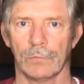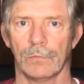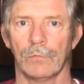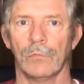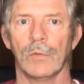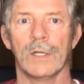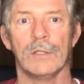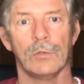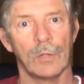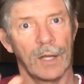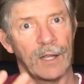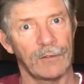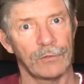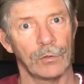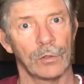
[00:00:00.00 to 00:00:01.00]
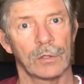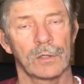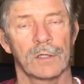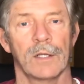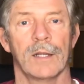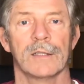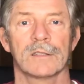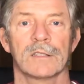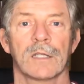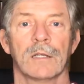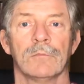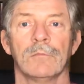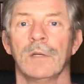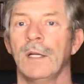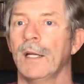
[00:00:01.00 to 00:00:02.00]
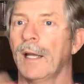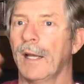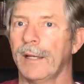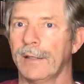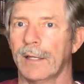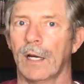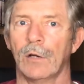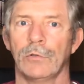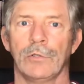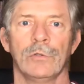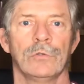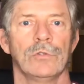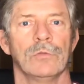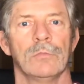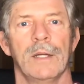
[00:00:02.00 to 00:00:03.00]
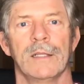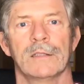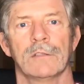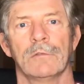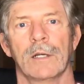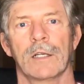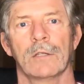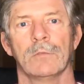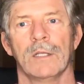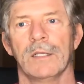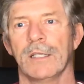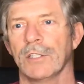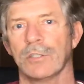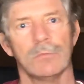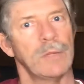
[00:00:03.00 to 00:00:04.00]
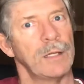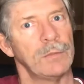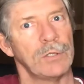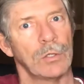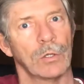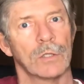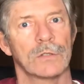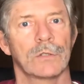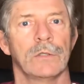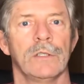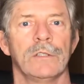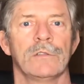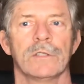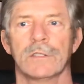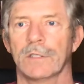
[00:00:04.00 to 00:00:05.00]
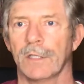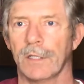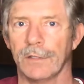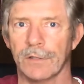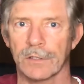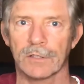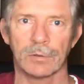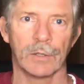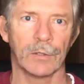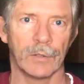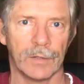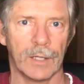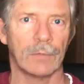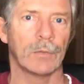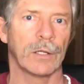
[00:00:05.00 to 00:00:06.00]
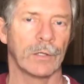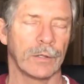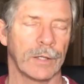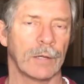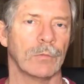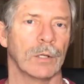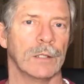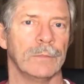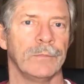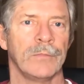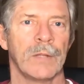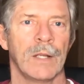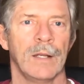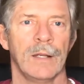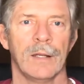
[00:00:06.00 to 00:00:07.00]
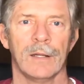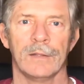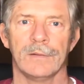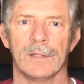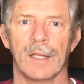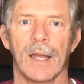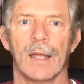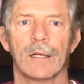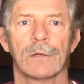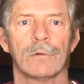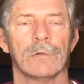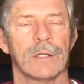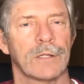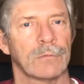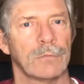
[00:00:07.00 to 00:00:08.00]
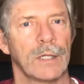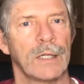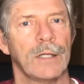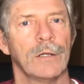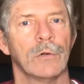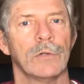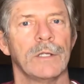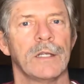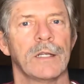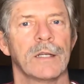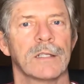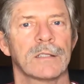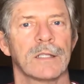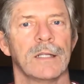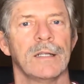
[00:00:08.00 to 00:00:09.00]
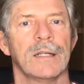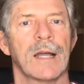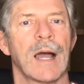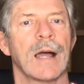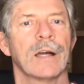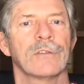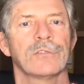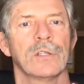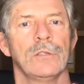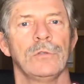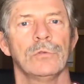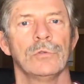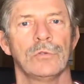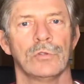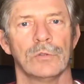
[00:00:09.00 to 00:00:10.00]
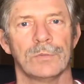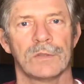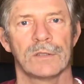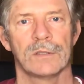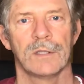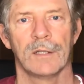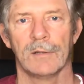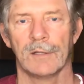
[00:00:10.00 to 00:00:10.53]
when you have looked at some, and now YouTube makes a recommendation, maybe you're also interested in this one or that one or that one. The algorithm really only kicks in after YouTube's